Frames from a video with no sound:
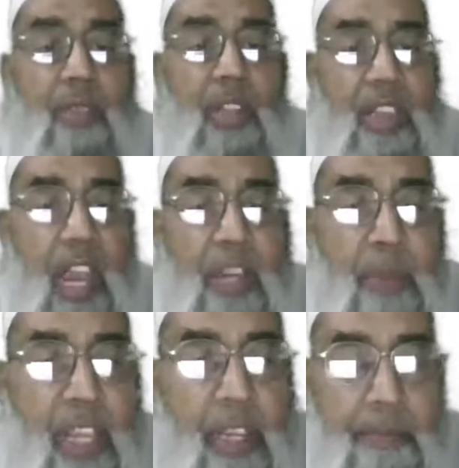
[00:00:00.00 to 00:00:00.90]
can
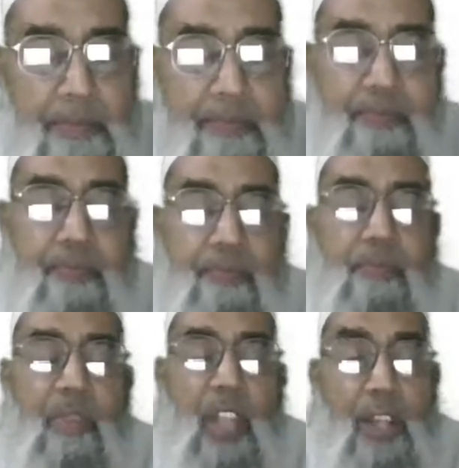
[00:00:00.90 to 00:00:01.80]
be
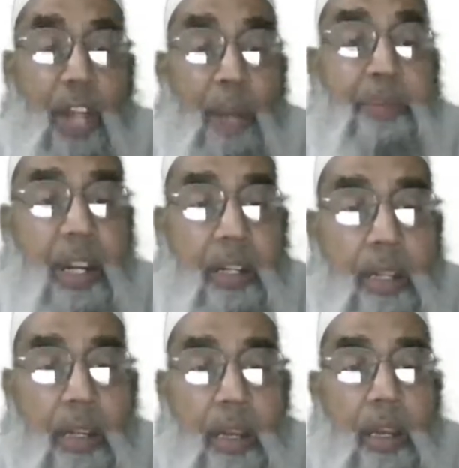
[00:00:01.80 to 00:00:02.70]
adopted,
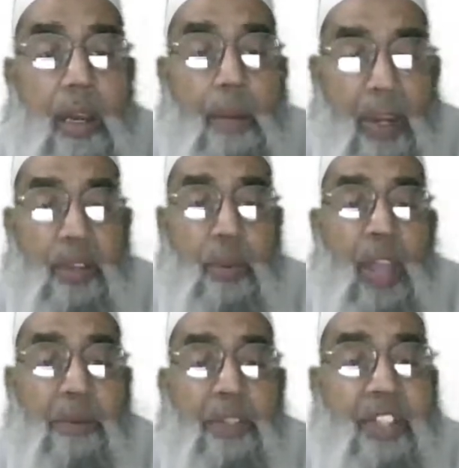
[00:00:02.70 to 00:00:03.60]
but we
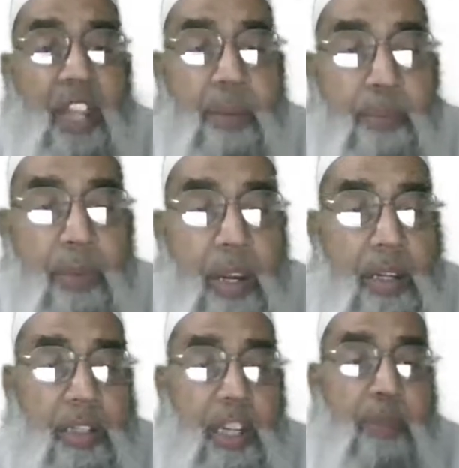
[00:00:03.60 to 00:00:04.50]
have to
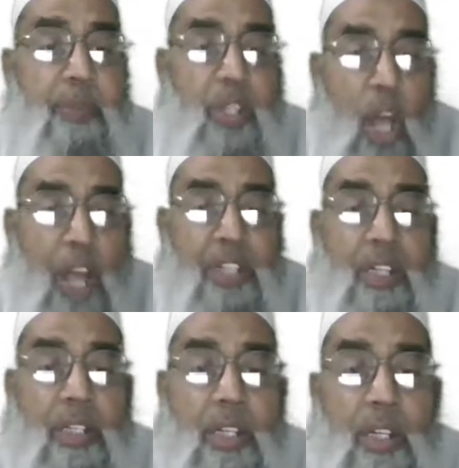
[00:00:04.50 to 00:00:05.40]
take
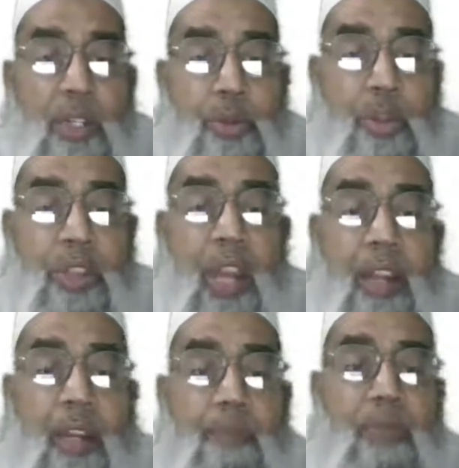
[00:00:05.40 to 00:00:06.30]
precaution so
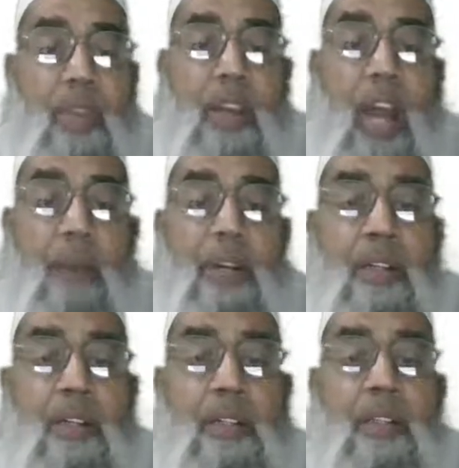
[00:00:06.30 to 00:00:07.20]
that the
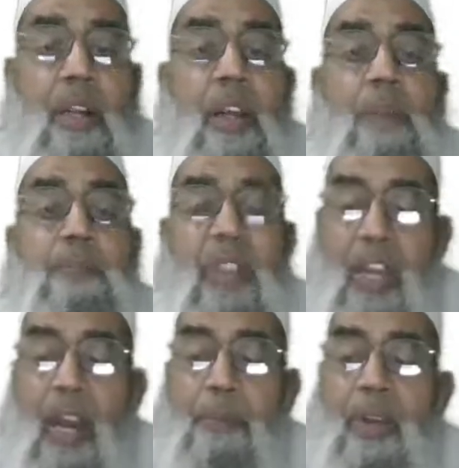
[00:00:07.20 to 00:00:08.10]
carbon
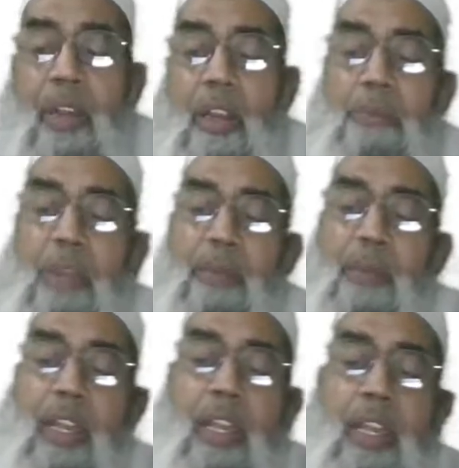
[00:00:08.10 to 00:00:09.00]
pickup may
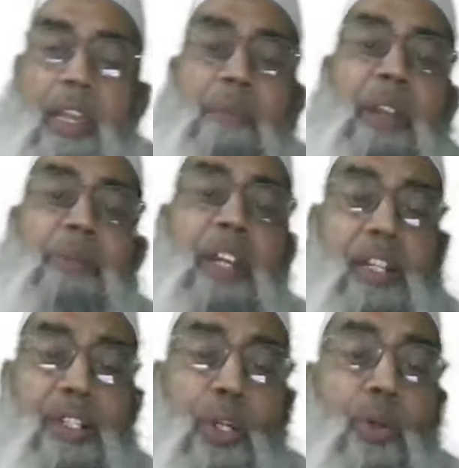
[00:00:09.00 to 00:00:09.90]
be
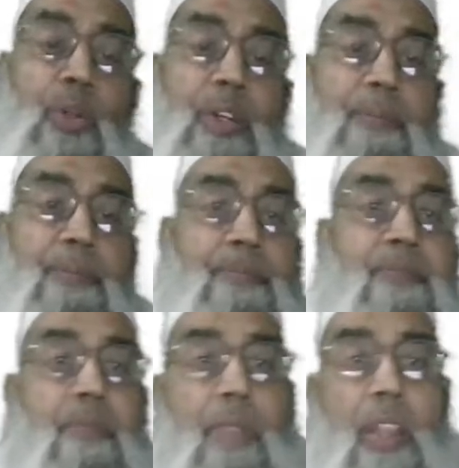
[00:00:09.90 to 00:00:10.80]
controlled.
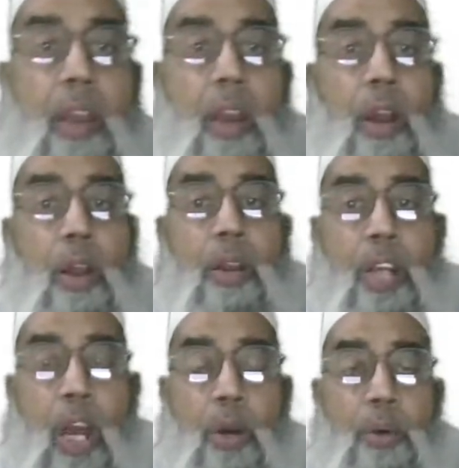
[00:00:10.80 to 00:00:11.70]

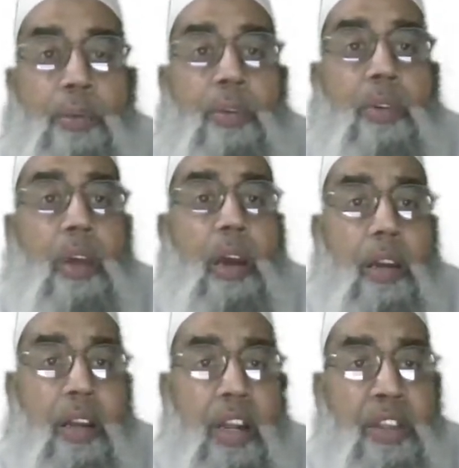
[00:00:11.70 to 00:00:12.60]
Now,
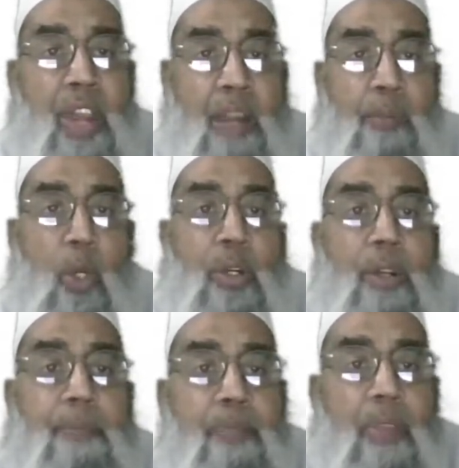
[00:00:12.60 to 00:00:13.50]
green sand mold.
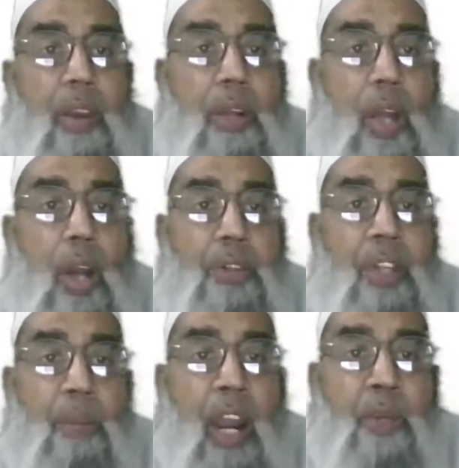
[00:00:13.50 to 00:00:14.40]
Now,
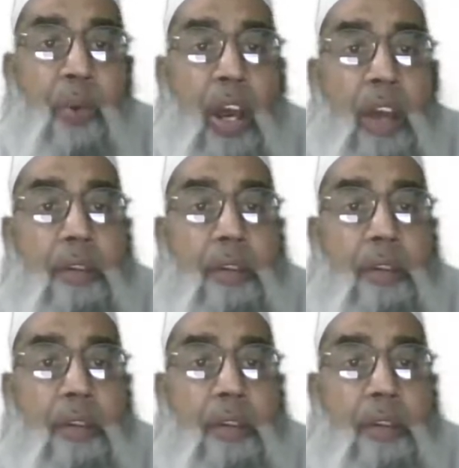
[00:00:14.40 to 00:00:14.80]
demand for